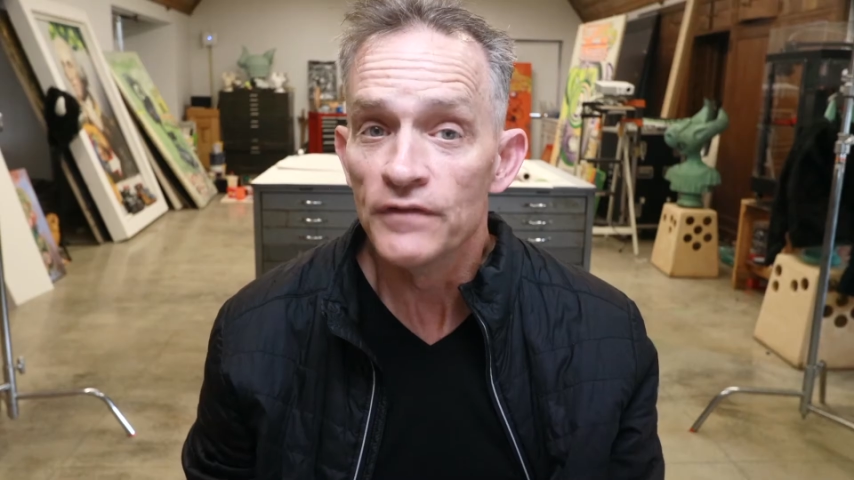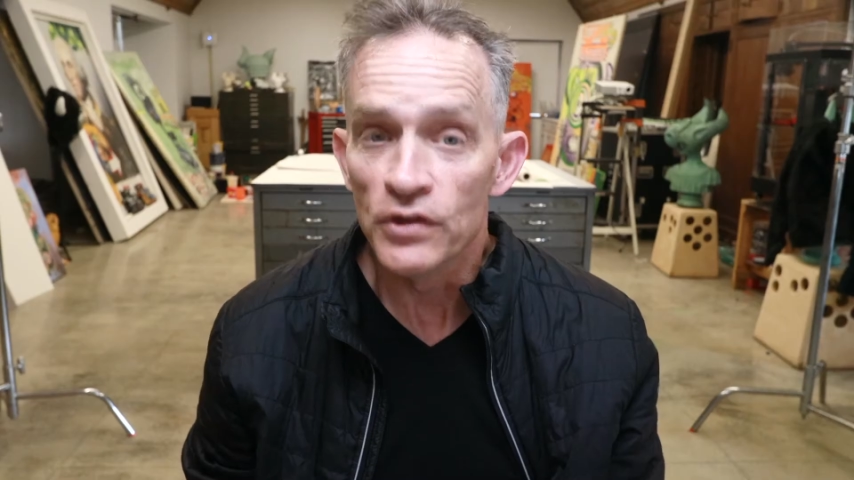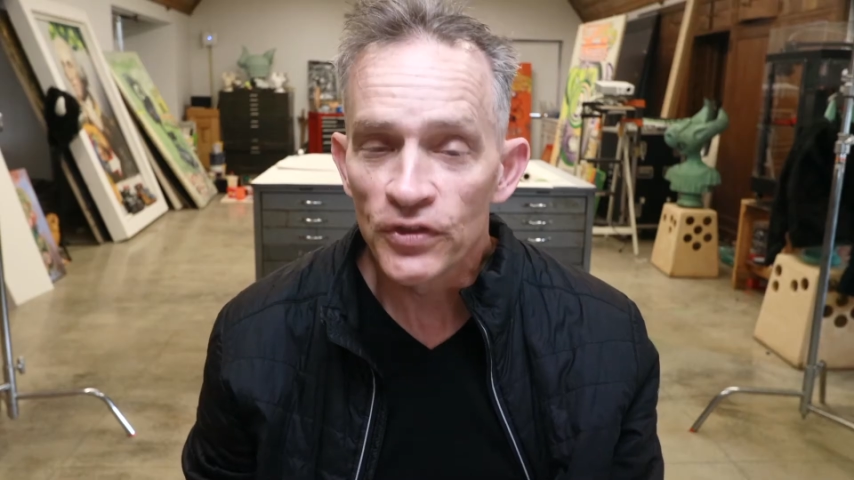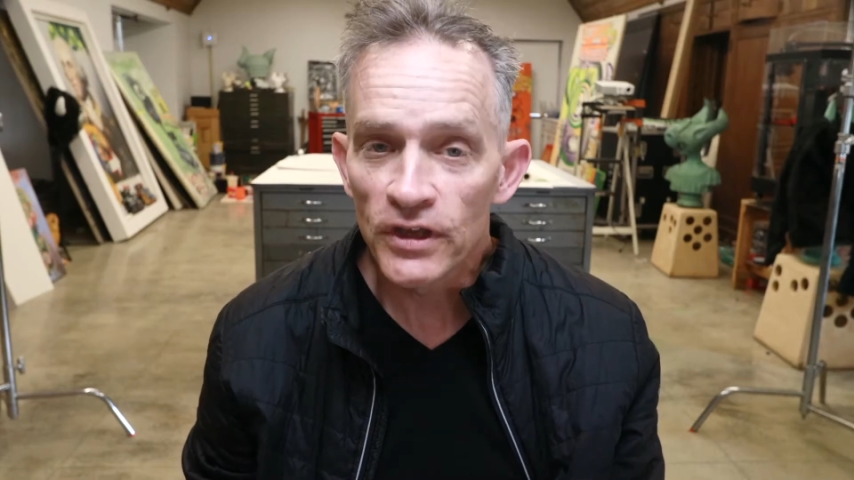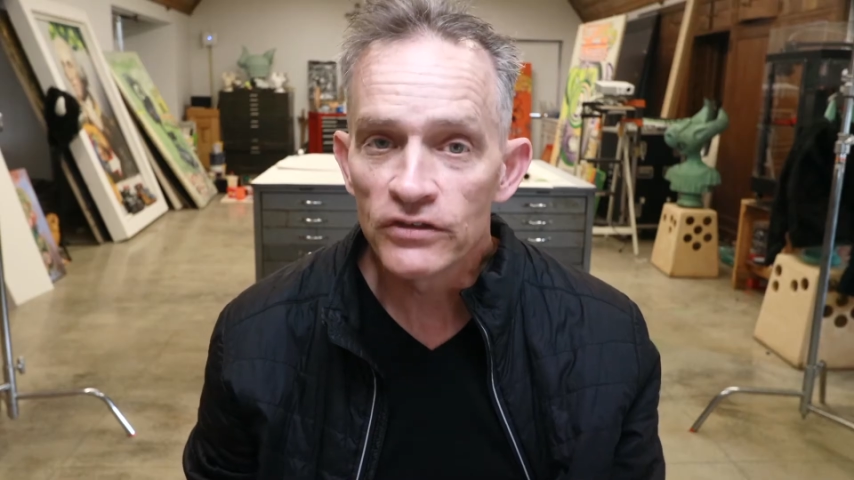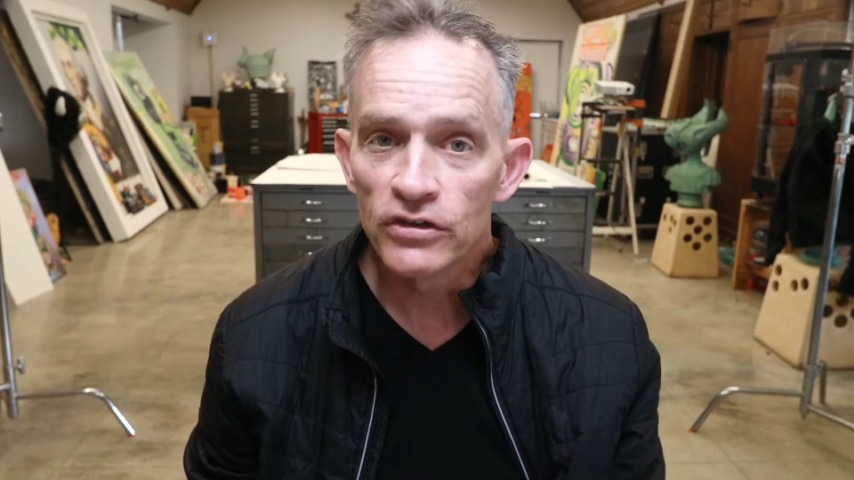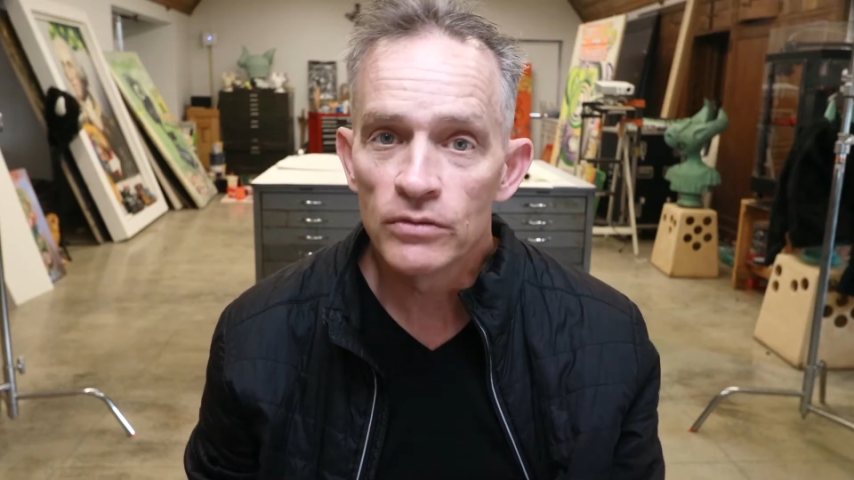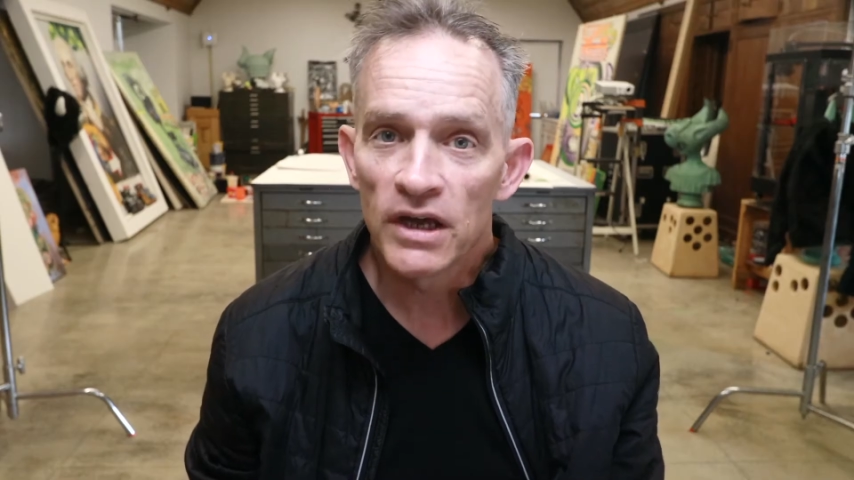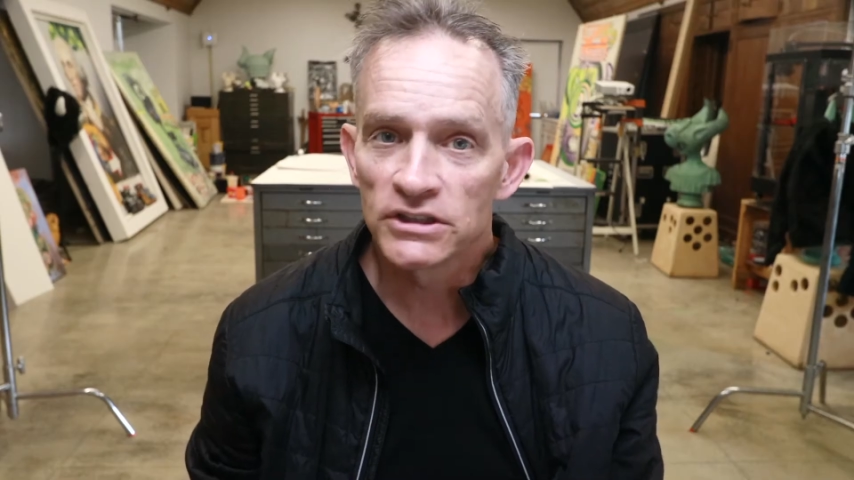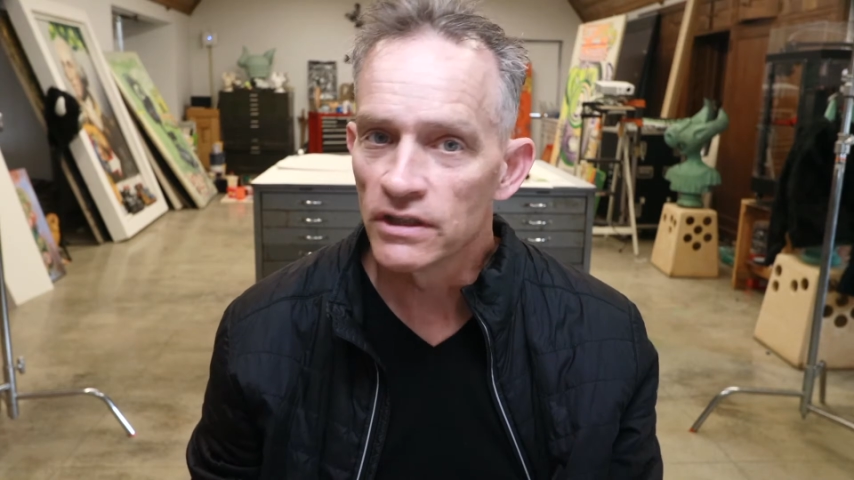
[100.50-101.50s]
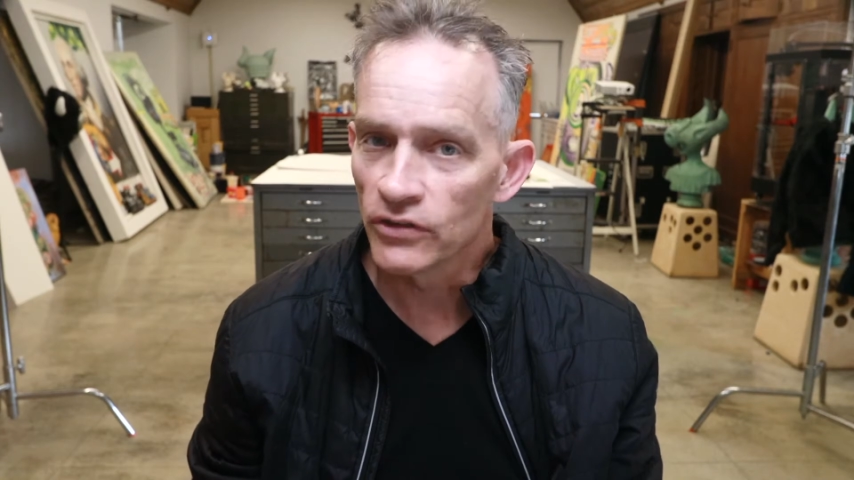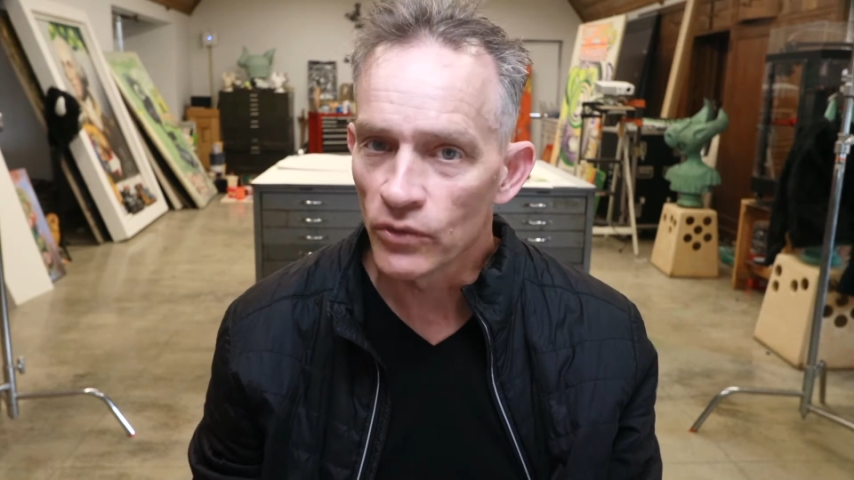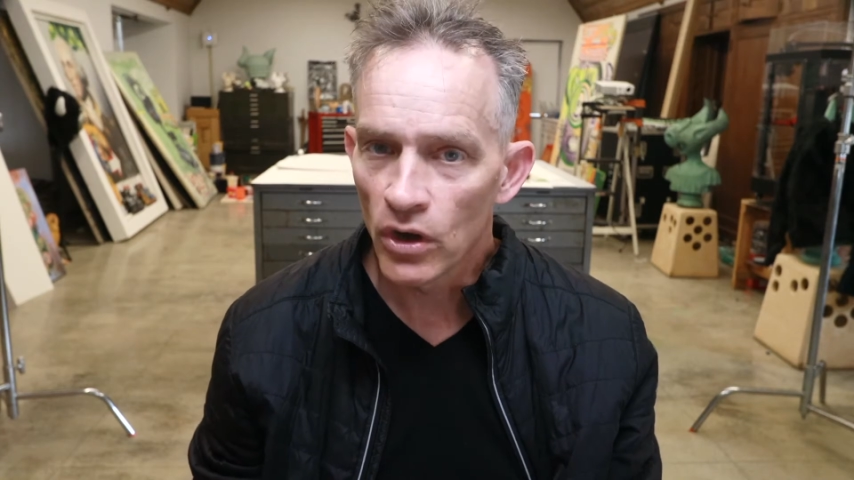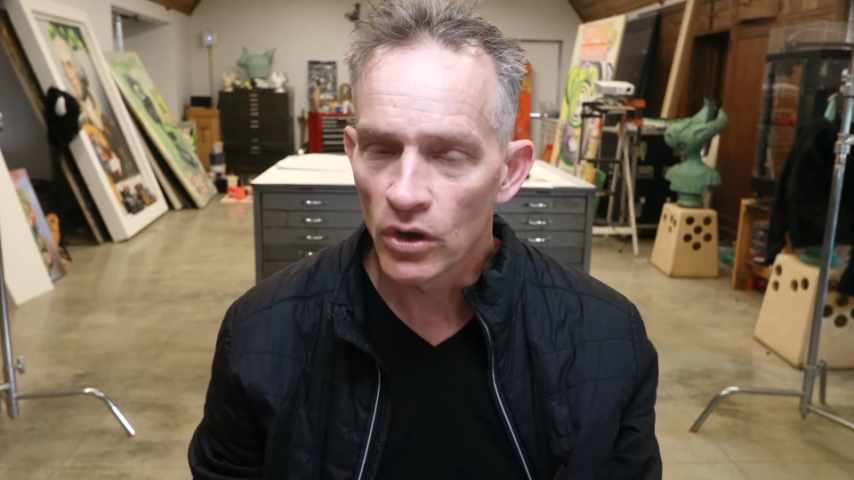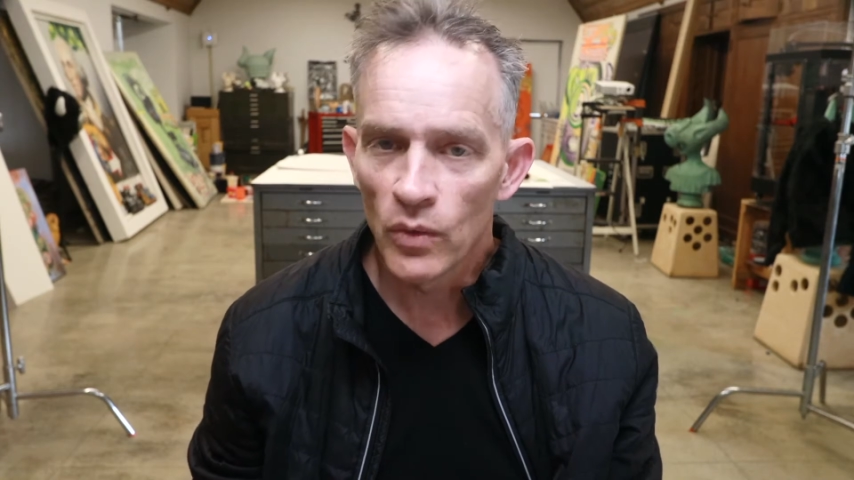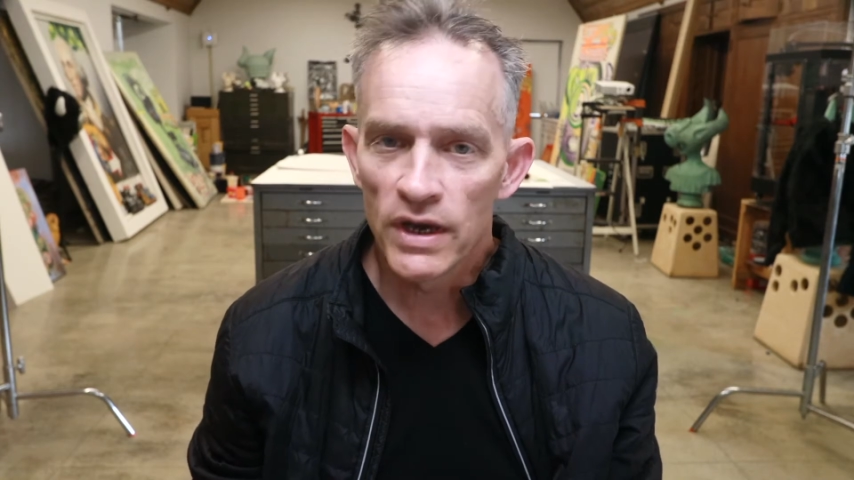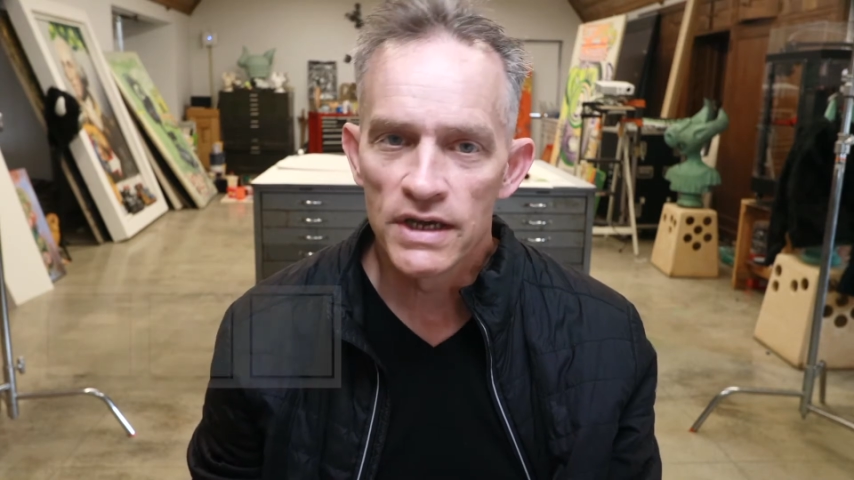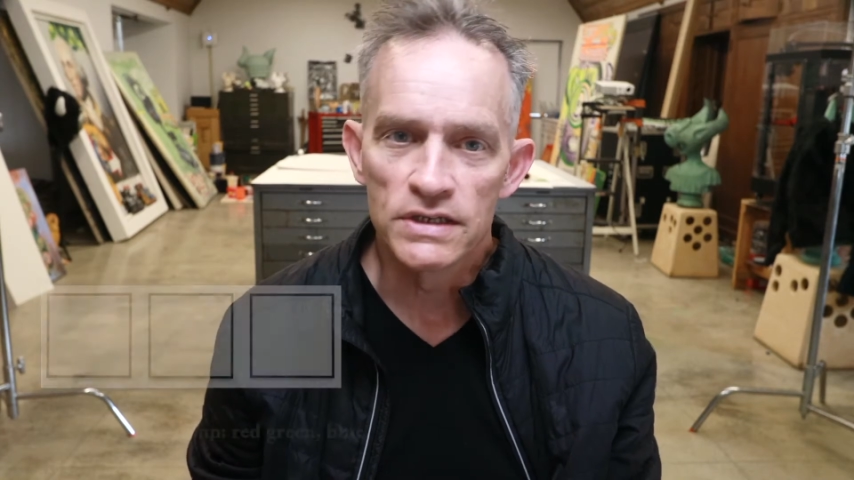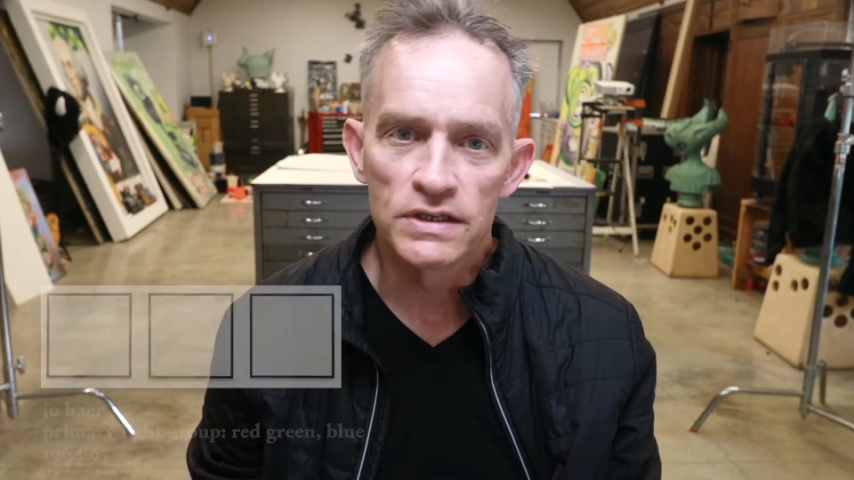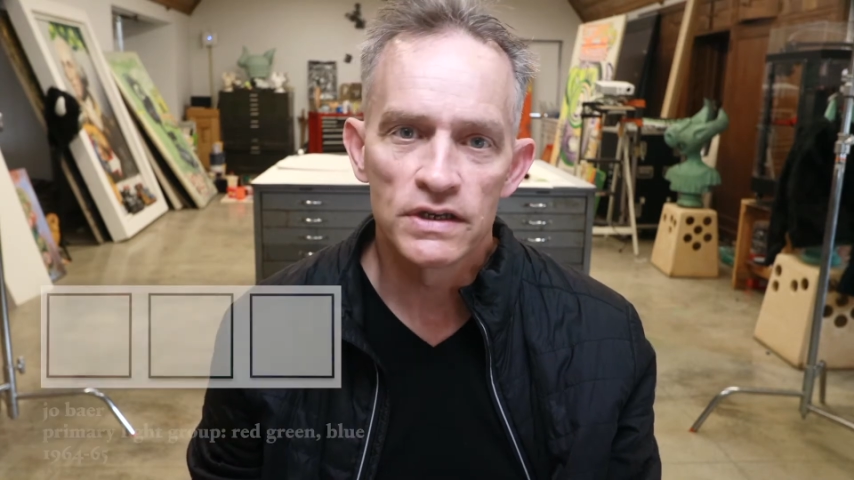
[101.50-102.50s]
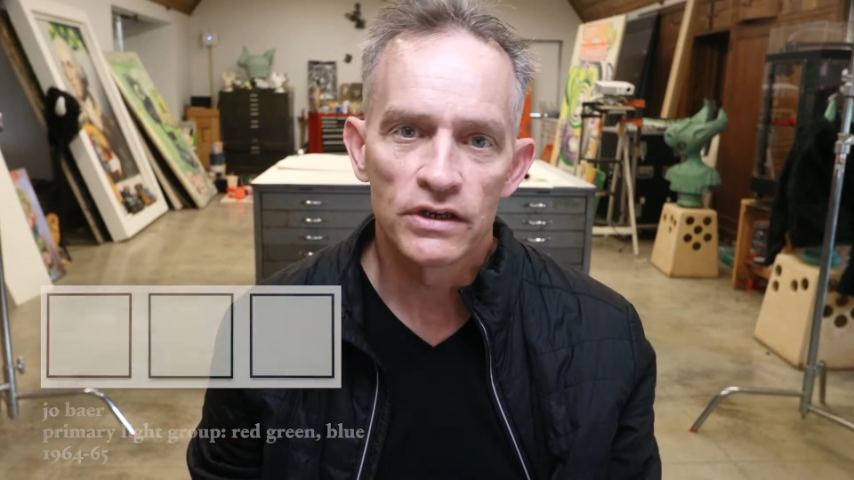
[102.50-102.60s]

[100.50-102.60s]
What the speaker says: you think too much and in the wrong ways,